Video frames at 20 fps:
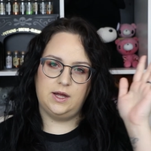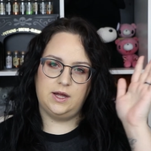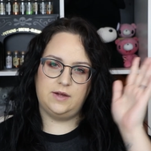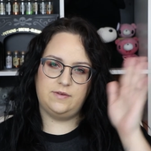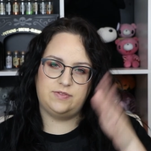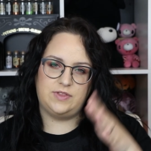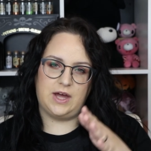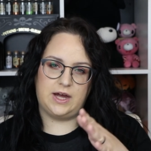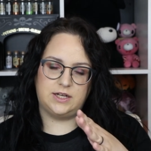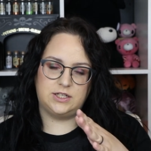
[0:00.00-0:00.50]

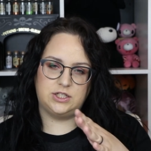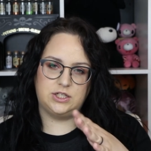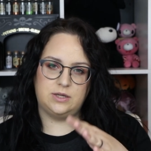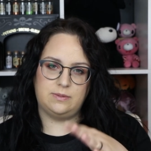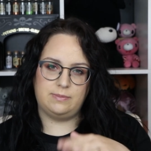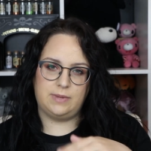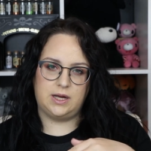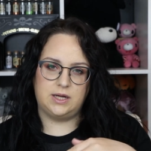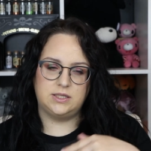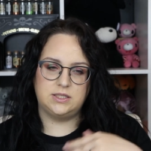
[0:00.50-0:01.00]
if that's your
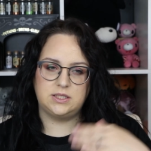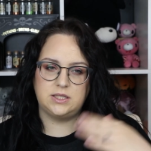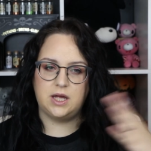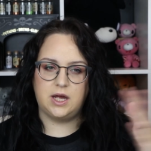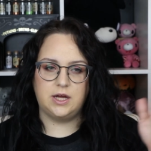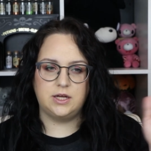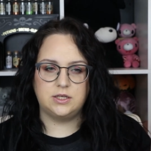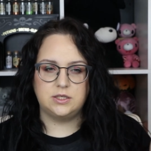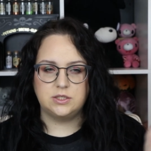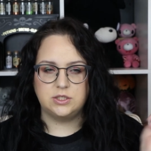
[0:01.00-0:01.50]

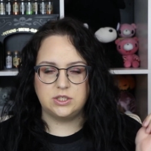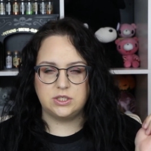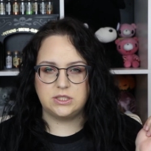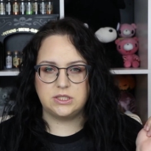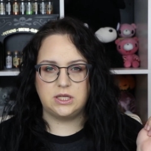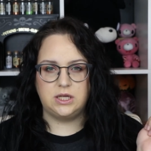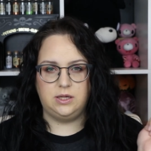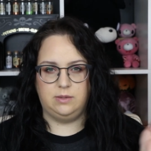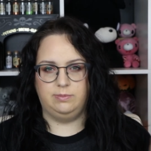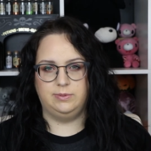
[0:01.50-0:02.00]
mindset,
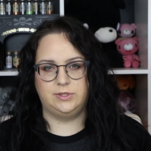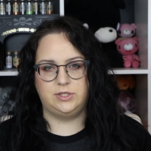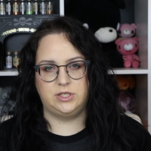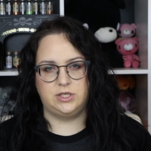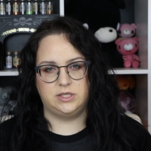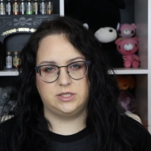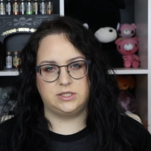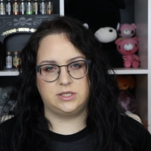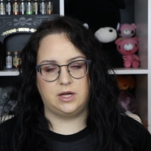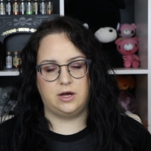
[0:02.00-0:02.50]
just keep it to
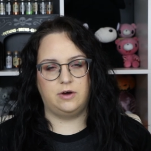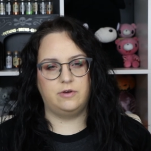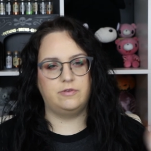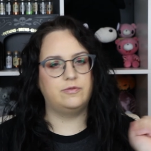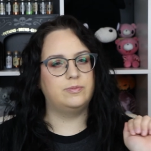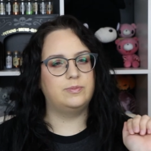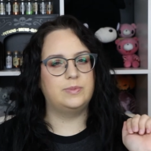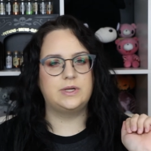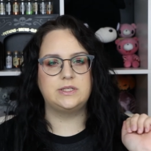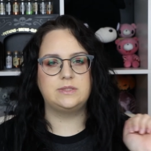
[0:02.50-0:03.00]
yourself,
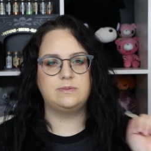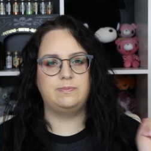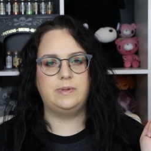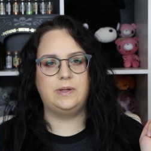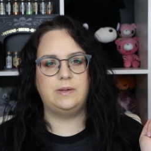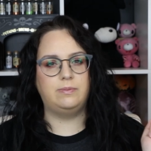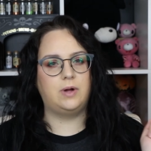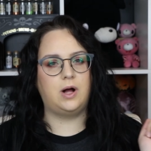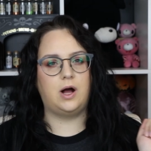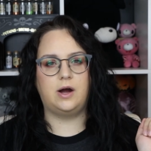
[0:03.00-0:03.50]
because
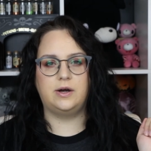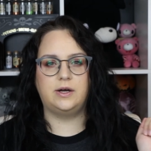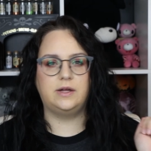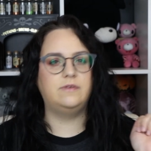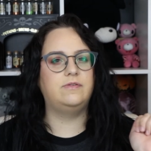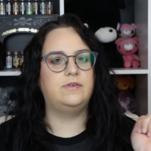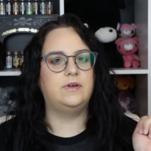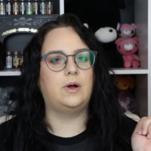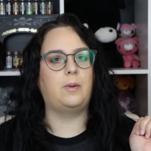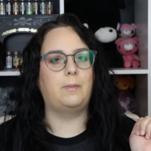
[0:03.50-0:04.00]
people already
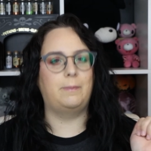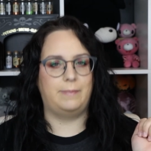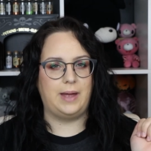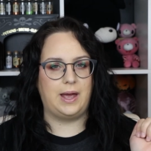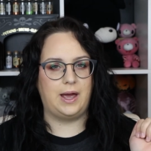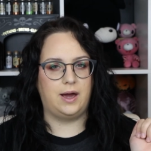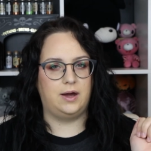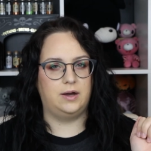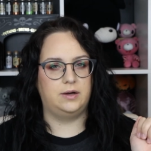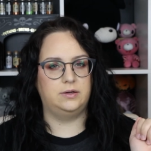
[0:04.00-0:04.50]
feel
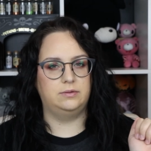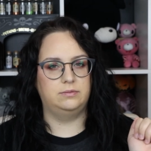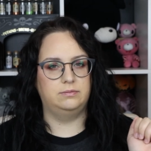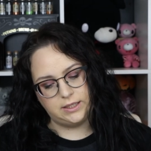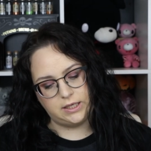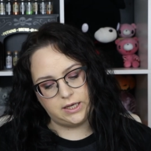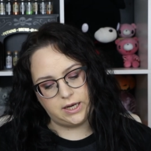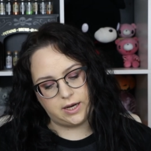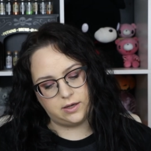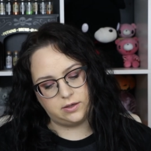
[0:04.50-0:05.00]
bad.
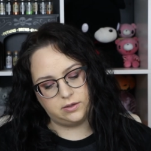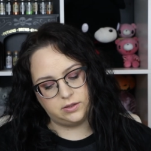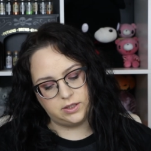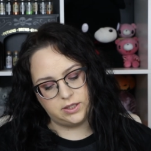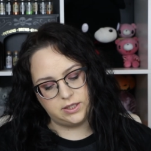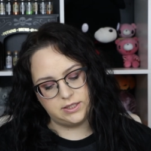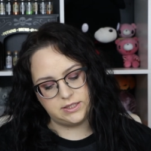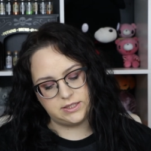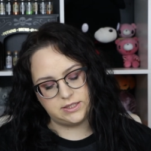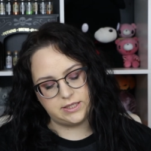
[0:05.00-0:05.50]
Now,
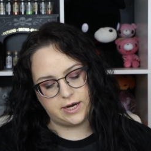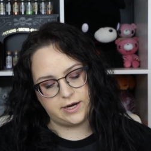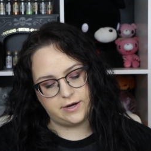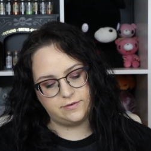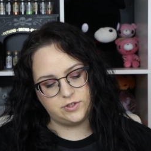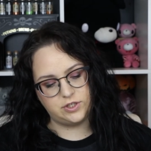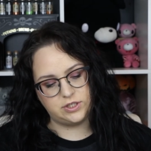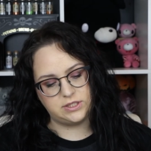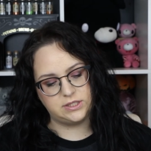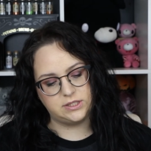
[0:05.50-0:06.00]
instead of
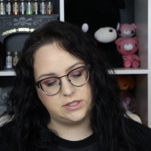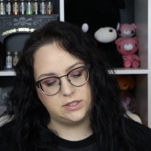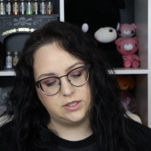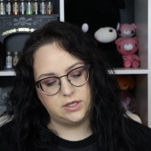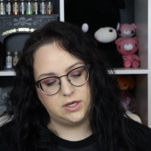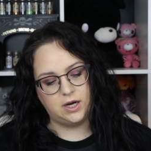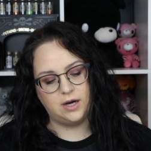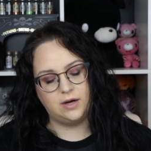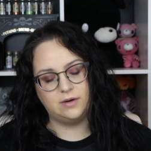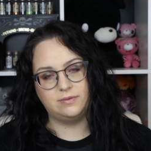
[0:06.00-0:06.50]
just
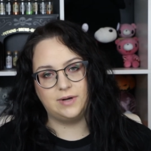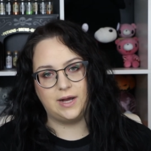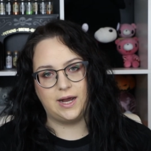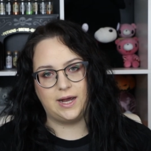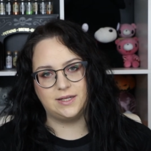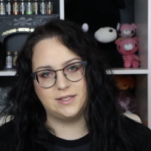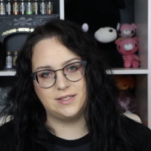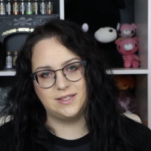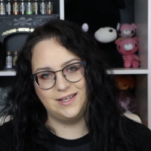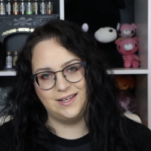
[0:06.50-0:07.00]

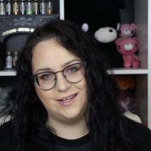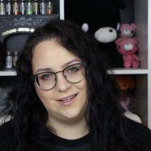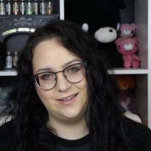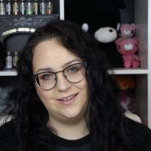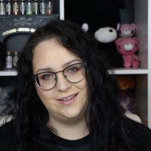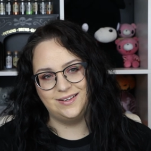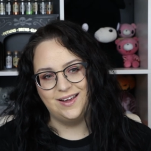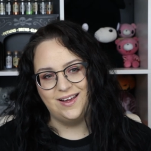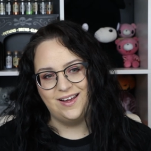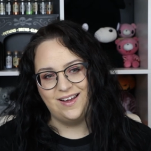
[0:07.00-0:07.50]
harassing
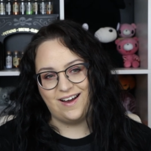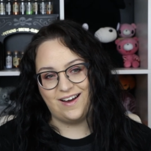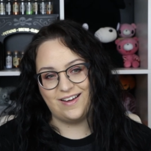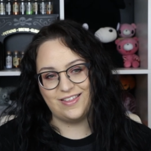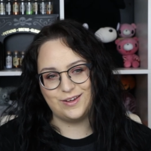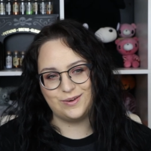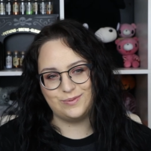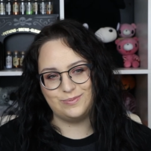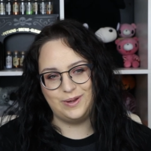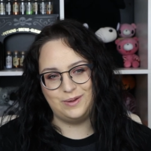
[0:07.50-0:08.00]

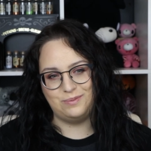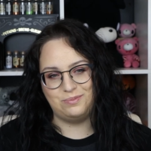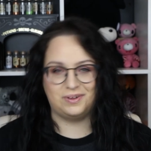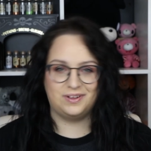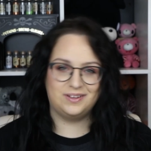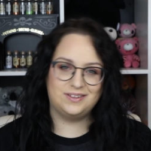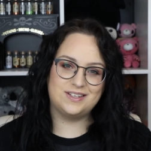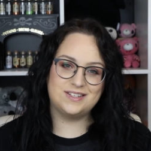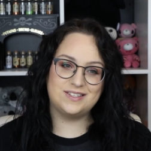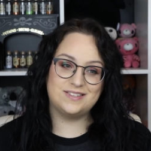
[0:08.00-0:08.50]
other people
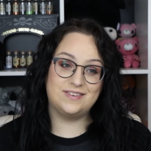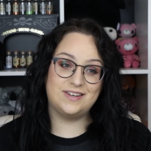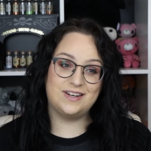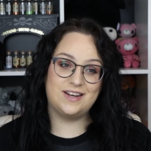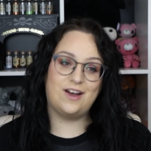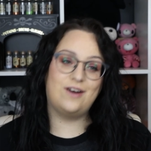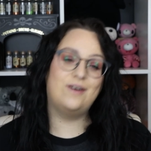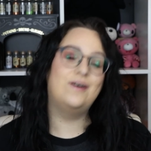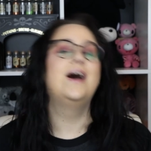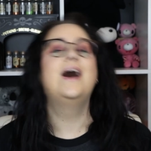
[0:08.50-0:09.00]
in this
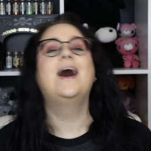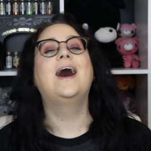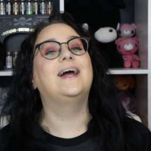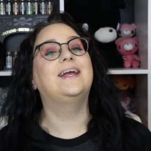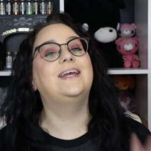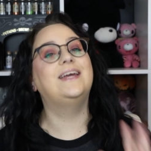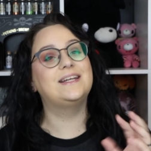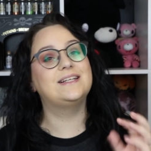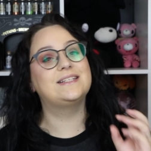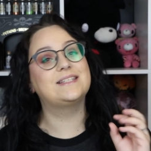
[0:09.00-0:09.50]
video, I
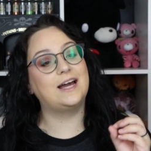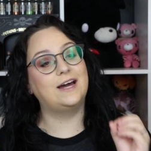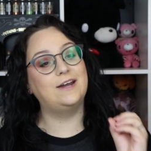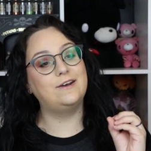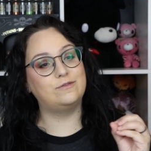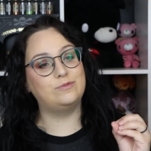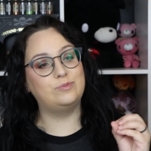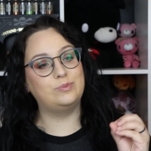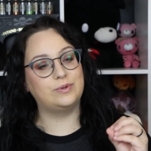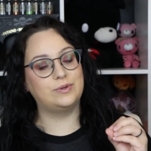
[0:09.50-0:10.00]
get it's kind
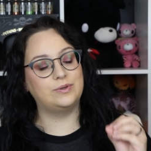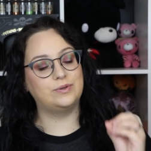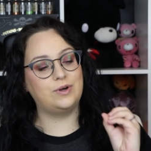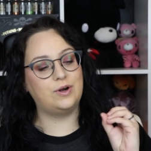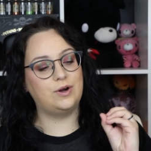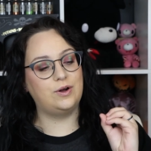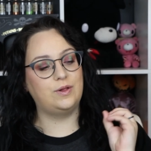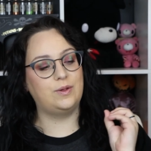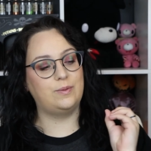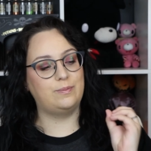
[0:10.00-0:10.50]
of
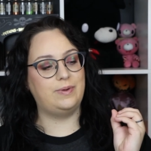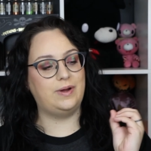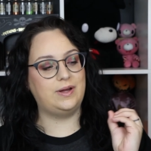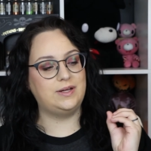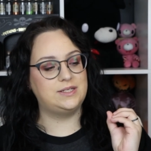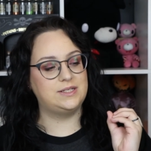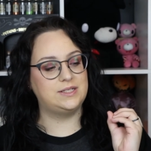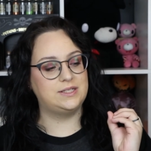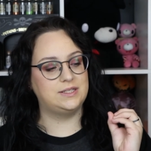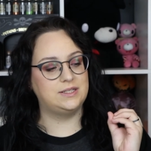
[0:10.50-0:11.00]
brutal,
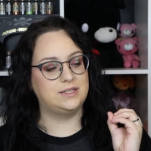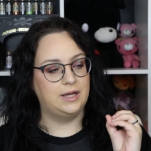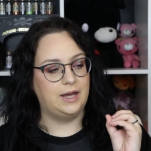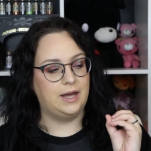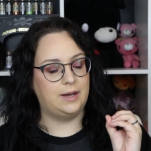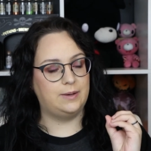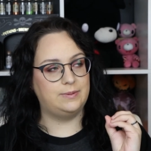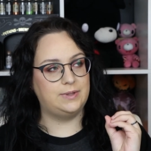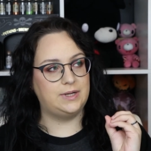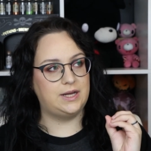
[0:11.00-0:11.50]
but
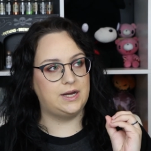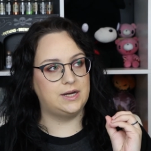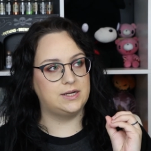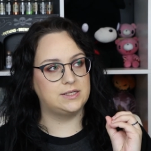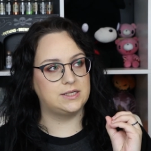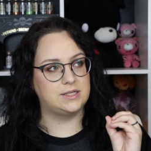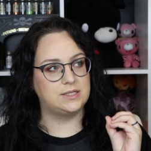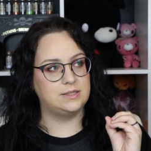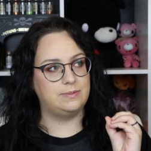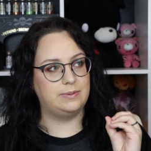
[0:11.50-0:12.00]
how many years
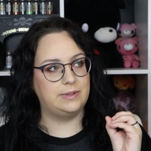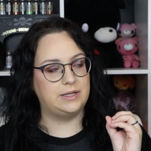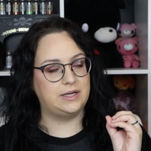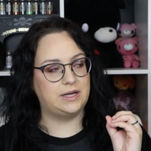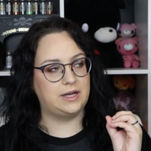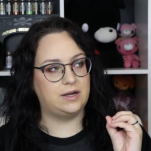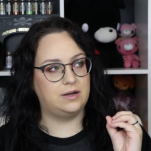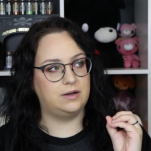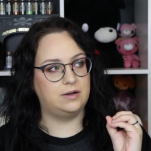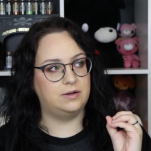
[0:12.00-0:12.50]
has it been
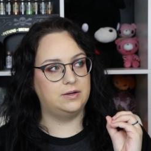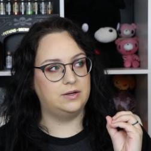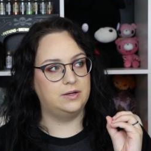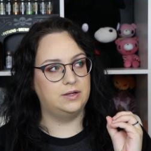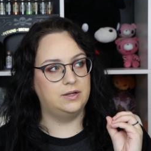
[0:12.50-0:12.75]
now?